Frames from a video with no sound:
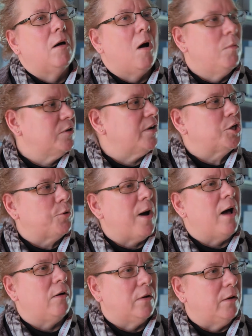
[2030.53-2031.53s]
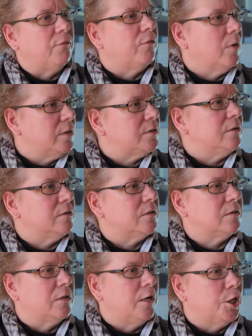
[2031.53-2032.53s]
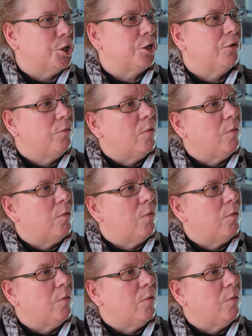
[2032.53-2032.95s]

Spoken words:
homosexuality, for instance, is an issue